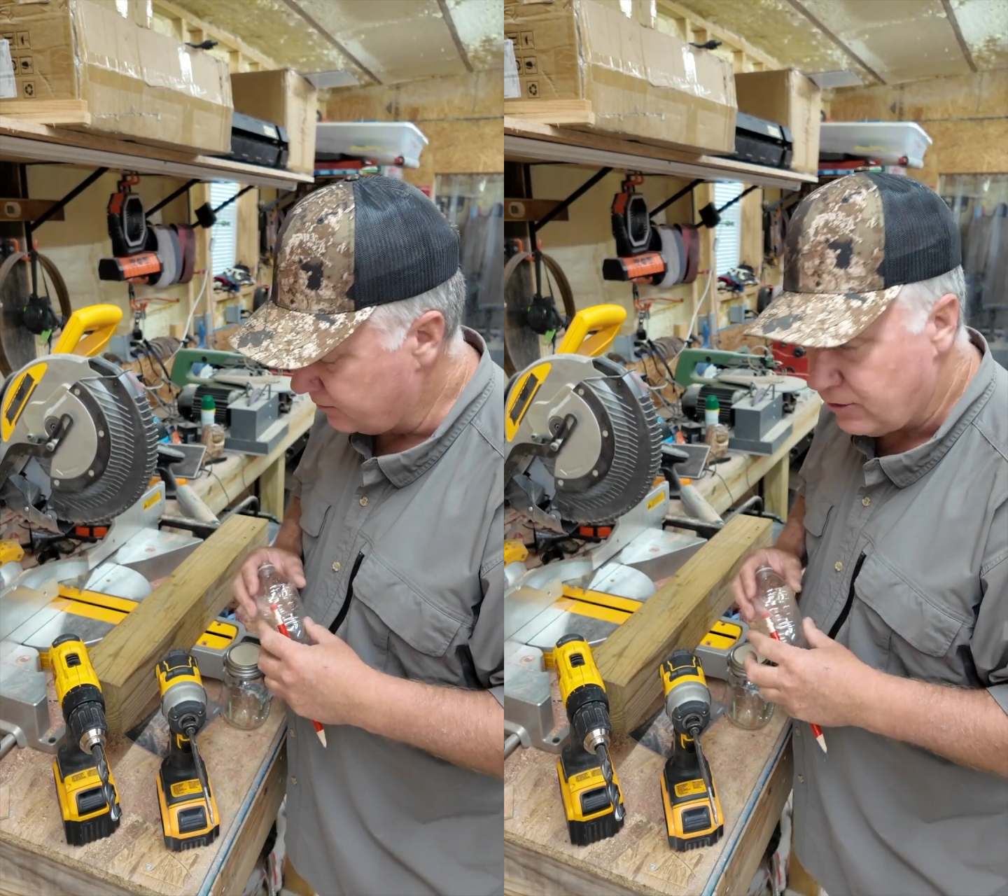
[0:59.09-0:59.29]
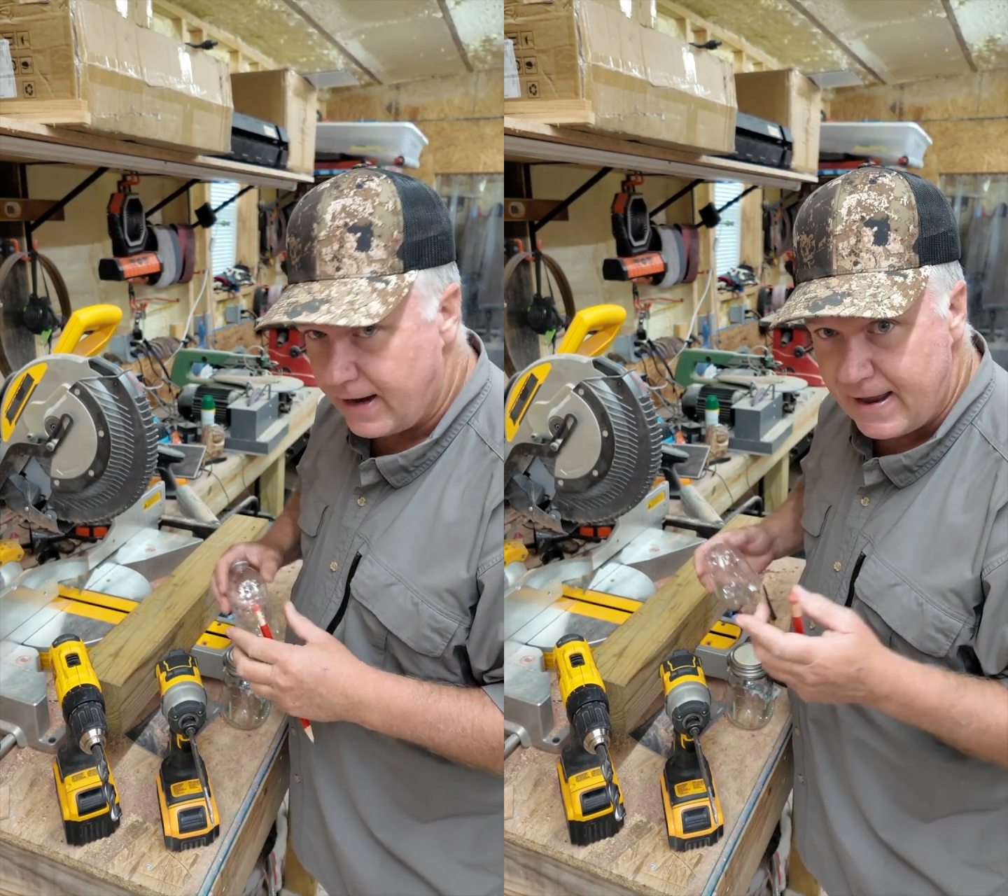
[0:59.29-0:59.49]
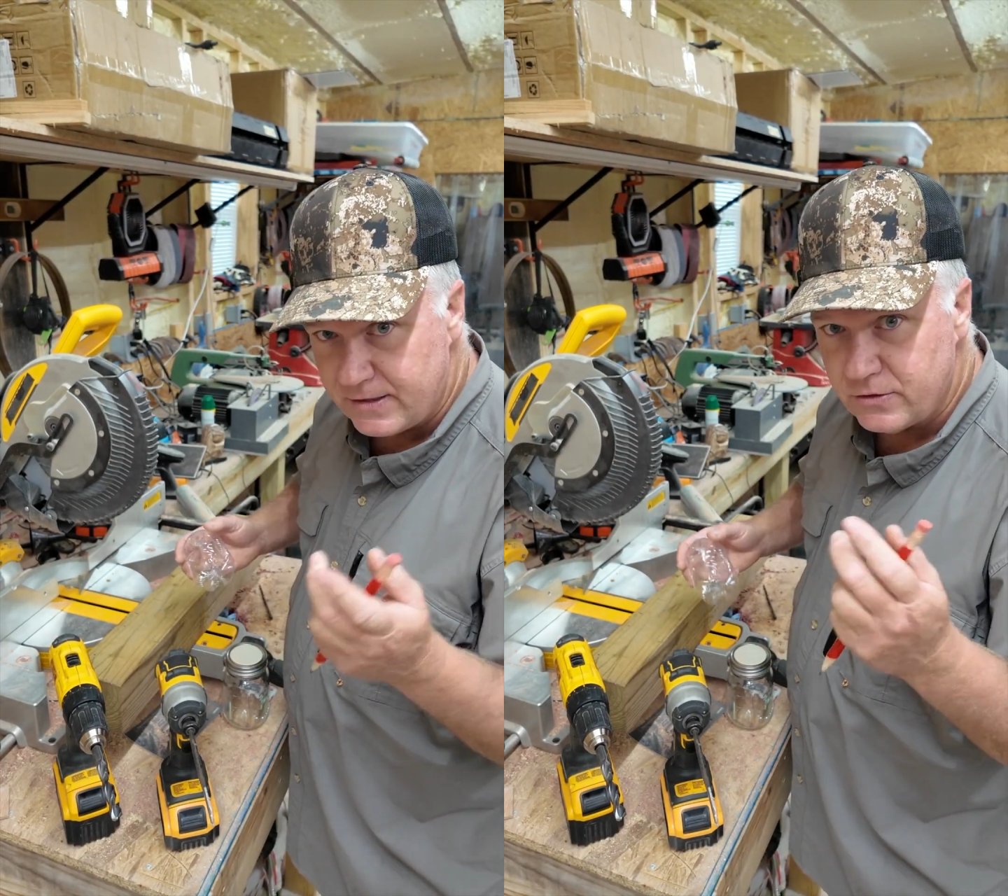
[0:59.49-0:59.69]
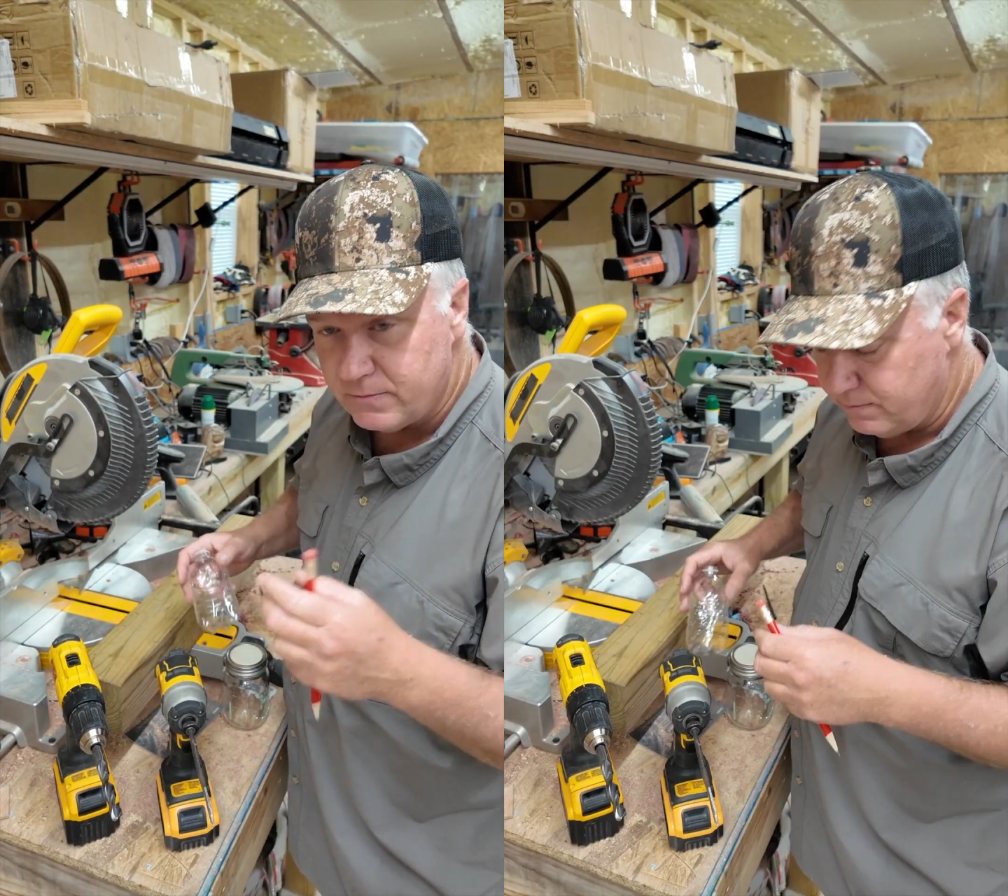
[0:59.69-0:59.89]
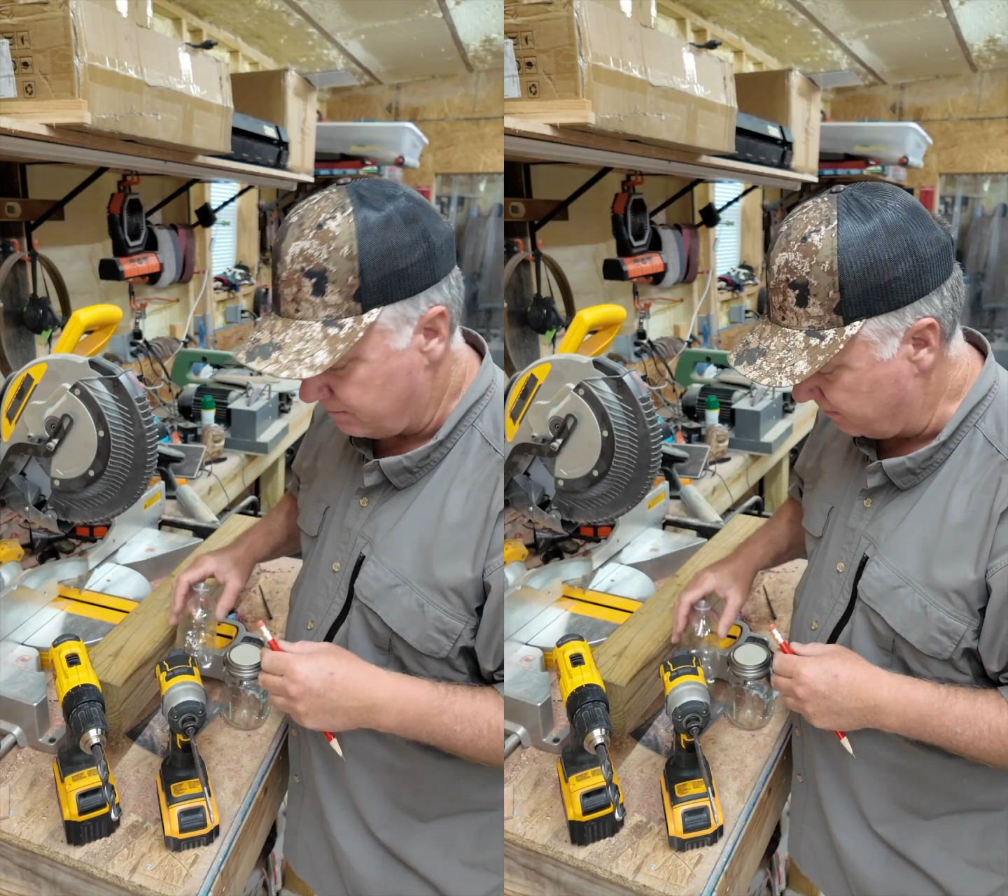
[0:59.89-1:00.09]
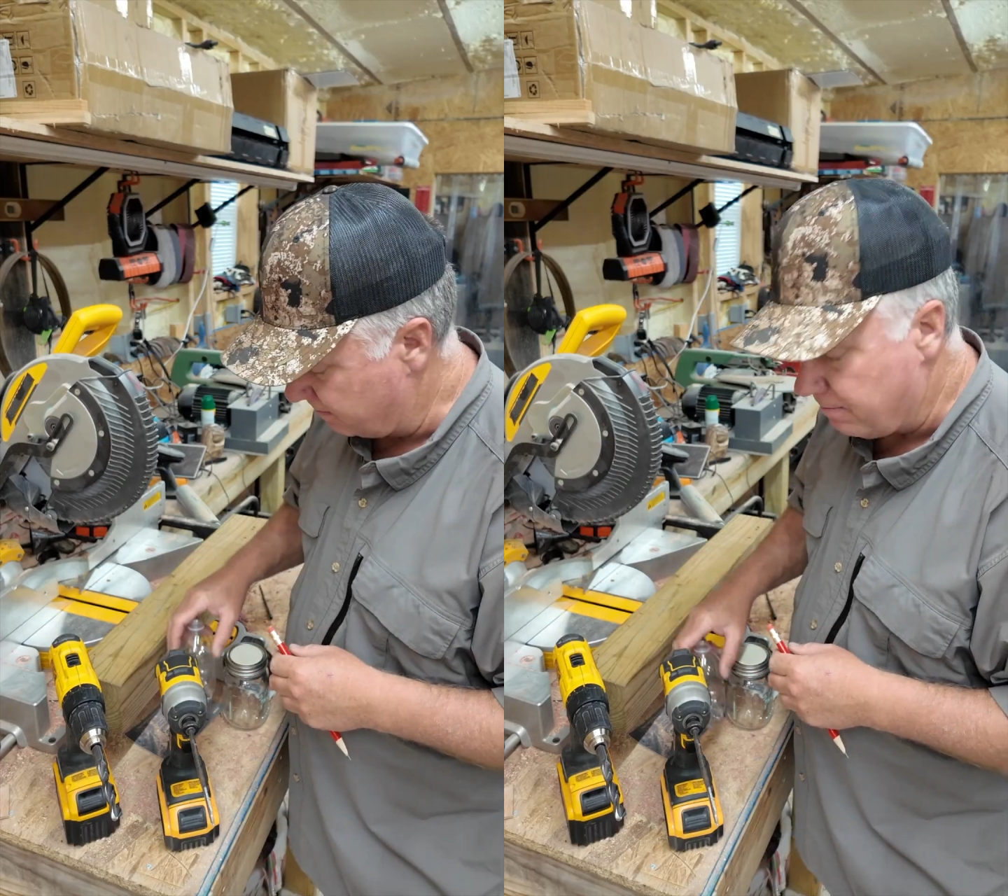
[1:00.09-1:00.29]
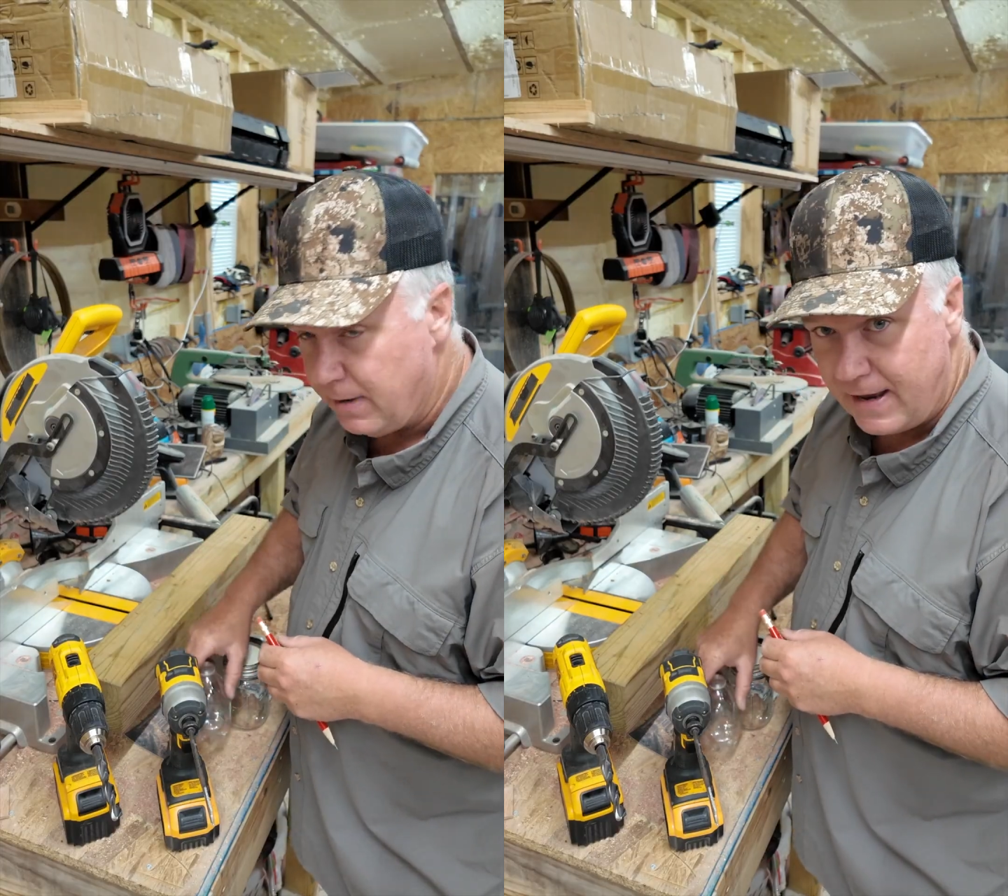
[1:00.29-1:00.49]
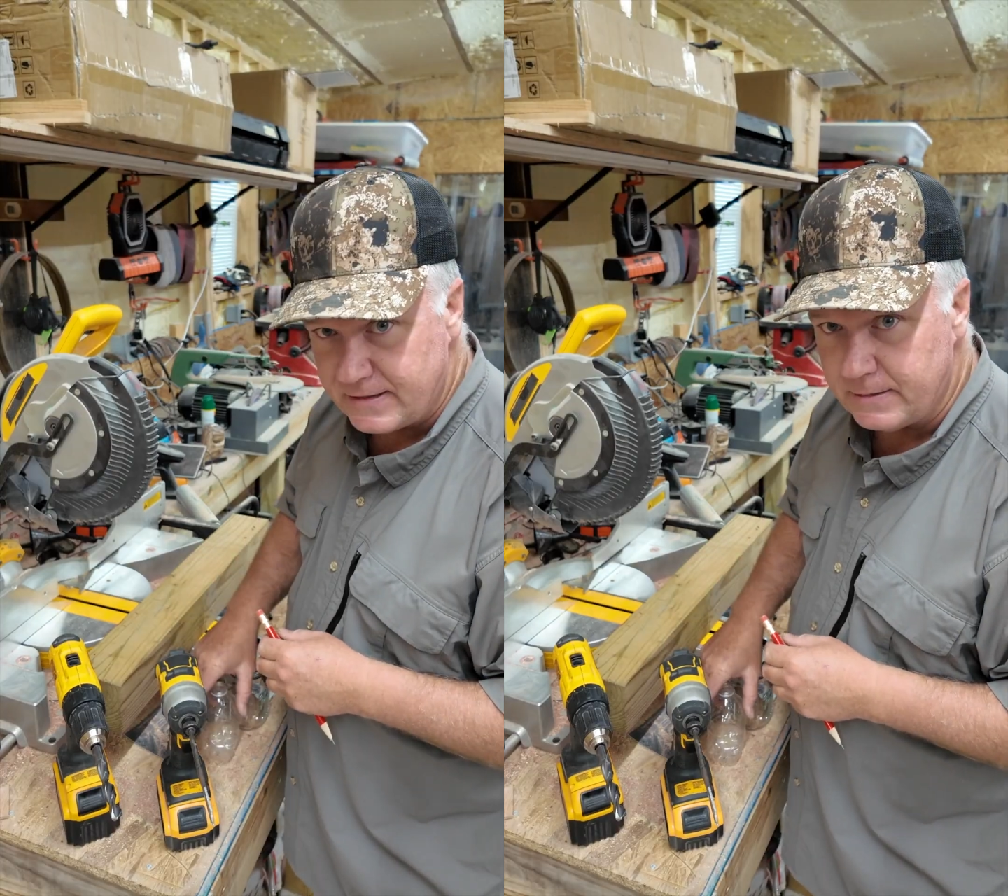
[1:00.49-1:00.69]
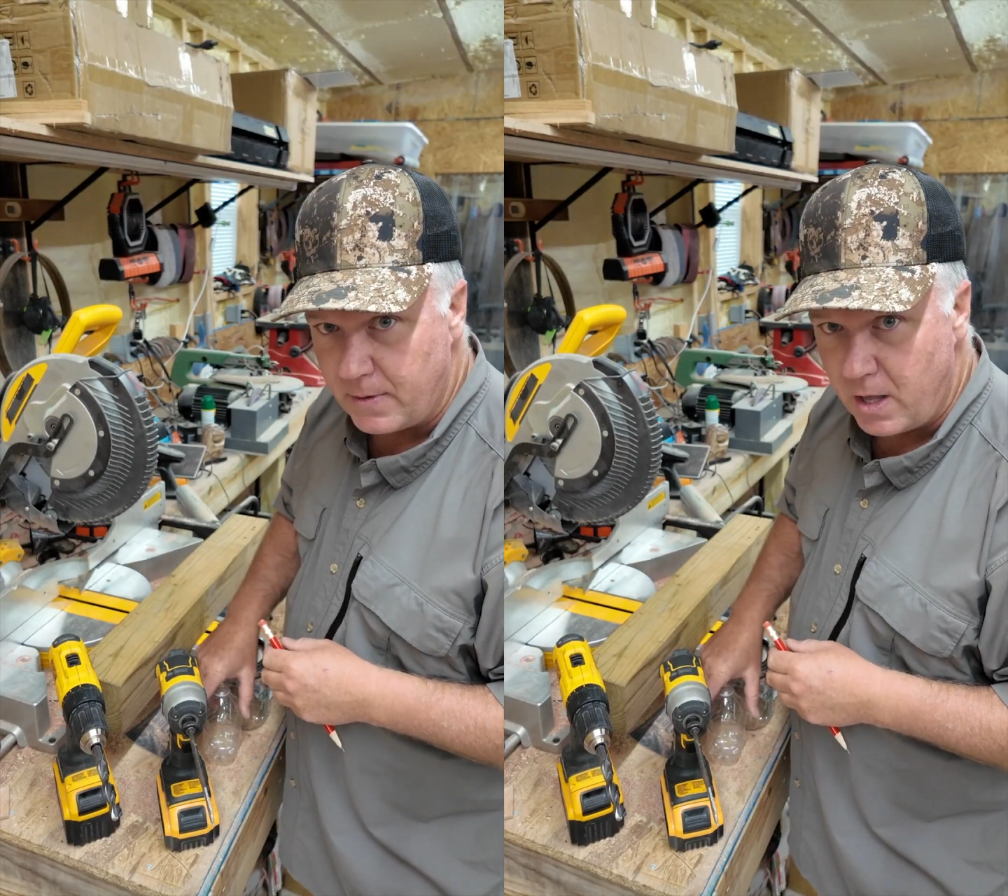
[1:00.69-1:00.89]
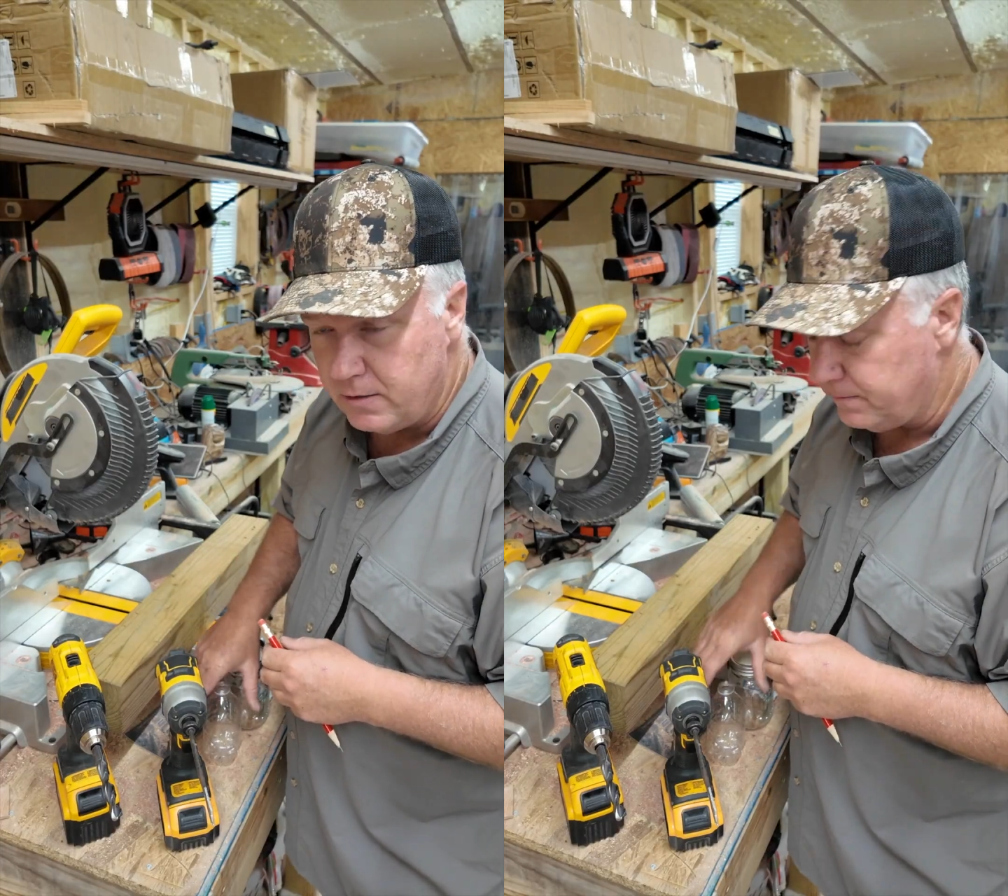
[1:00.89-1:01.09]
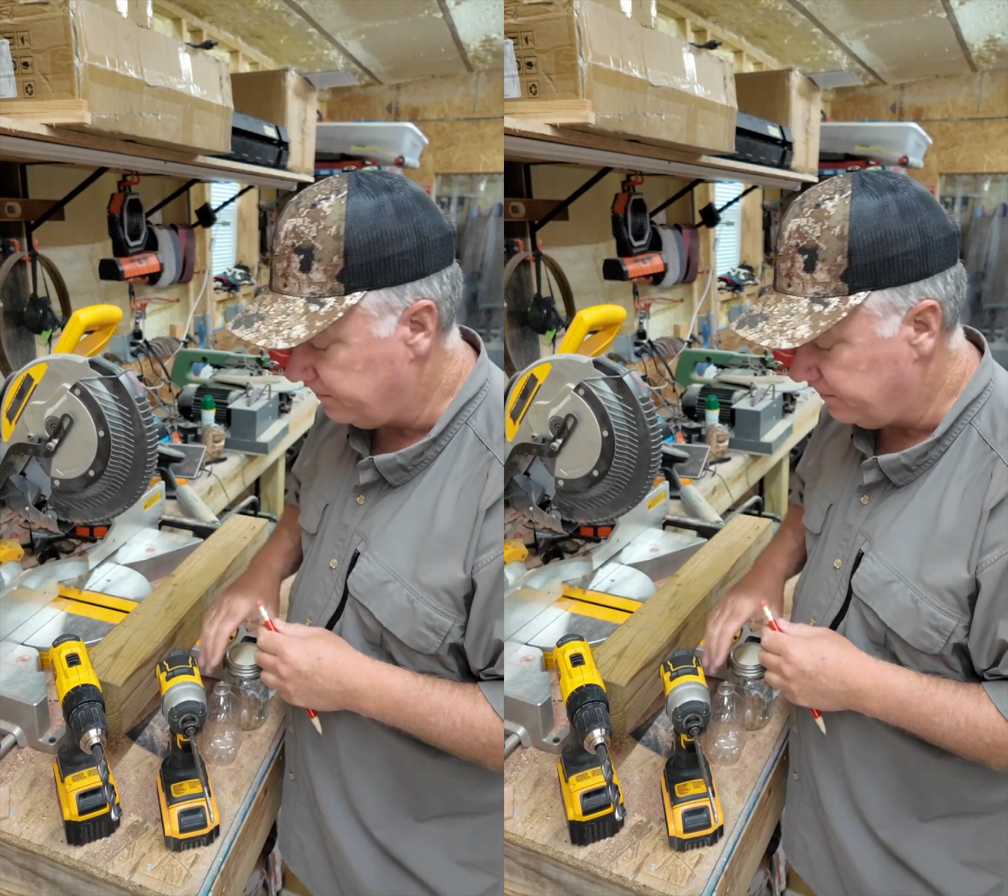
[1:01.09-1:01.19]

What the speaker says: trash, plastic bottle.